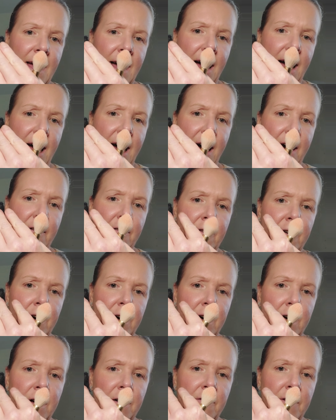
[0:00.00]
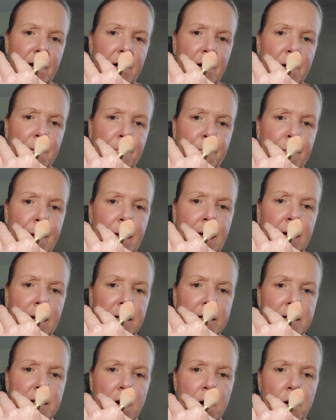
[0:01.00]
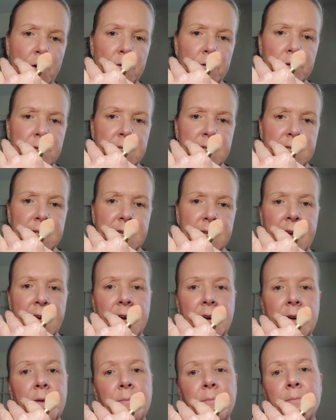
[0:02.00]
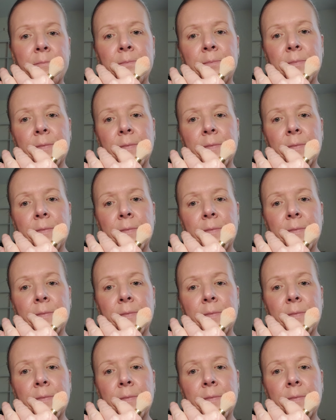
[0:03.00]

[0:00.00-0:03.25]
I have a very pink toned skin,